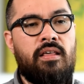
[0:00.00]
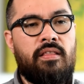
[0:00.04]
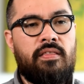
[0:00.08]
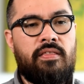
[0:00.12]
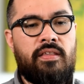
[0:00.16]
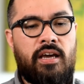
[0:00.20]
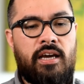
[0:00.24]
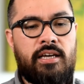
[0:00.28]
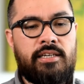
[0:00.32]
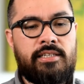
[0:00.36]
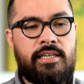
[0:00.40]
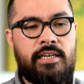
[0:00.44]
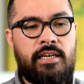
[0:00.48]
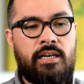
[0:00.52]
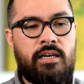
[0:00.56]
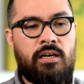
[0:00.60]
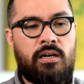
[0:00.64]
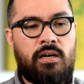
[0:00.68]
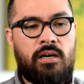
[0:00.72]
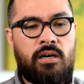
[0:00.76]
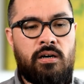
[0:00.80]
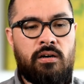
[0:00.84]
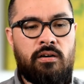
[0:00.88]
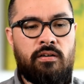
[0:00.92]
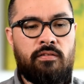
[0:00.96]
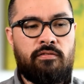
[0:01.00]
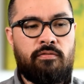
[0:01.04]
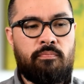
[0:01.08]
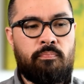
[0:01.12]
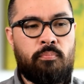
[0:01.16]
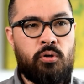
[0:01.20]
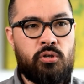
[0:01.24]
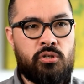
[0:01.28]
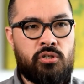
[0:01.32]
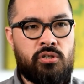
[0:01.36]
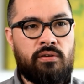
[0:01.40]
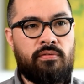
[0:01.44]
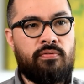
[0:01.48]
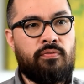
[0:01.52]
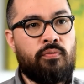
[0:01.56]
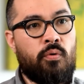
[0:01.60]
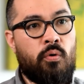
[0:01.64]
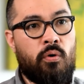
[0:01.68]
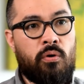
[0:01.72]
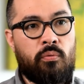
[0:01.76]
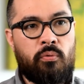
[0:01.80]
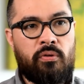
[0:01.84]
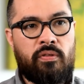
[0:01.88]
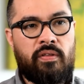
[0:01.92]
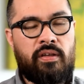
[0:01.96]
the idea of pushing
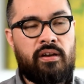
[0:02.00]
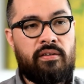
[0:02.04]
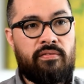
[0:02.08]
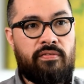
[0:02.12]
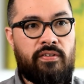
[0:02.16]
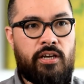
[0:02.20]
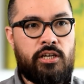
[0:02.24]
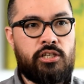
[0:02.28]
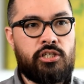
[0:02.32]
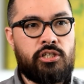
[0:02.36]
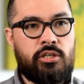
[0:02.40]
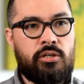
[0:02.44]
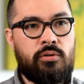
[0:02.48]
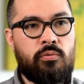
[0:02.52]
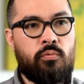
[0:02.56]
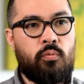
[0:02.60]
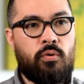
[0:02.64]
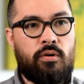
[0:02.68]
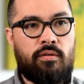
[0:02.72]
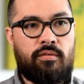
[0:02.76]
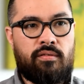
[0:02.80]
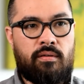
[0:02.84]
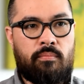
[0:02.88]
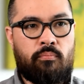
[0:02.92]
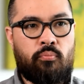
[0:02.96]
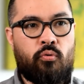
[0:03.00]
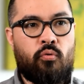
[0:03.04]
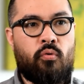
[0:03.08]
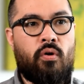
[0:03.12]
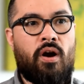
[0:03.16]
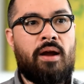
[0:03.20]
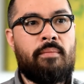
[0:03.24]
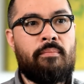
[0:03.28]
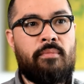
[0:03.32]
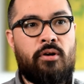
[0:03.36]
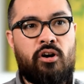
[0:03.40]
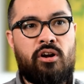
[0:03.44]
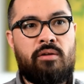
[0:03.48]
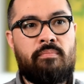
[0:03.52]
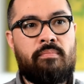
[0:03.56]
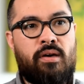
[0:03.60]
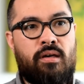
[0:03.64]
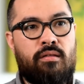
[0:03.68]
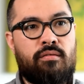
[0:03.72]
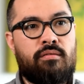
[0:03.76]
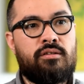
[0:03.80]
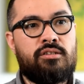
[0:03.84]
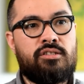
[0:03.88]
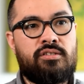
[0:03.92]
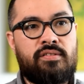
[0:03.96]
forward with innovation was the primary
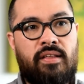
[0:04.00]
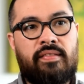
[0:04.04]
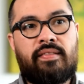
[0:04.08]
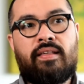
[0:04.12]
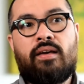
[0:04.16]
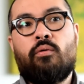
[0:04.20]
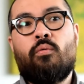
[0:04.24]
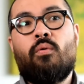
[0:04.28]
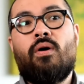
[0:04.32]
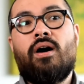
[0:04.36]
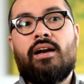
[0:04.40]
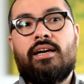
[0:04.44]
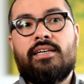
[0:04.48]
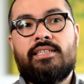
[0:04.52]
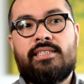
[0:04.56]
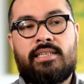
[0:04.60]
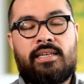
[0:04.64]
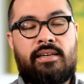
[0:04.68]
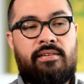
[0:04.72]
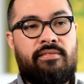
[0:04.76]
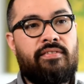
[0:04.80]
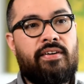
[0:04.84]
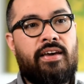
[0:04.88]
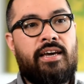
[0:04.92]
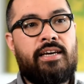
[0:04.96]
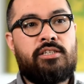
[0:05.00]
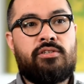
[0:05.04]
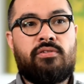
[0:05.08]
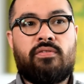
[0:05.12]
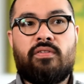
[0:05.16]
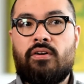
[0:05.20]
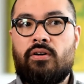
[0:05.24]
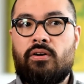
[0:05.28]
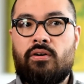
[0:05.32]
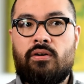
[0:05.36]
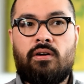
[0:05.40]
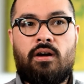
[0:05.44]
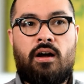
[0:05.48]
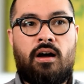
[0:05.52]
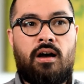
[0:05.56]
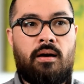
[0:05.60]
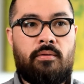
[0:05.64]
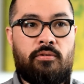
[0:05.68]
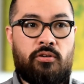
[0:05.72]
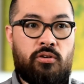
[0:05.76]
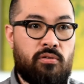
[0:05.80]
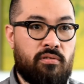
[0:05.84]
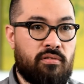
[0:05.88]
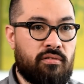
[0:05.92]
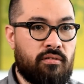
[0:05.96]
message that they wanted to convey to their
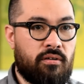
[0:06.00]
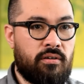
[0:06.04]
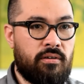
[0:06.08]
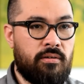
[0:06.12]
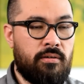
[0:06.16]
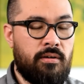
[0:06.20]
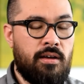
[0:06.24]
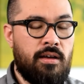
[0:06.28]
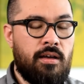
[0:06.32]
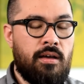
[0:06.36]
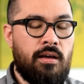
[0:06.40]
user.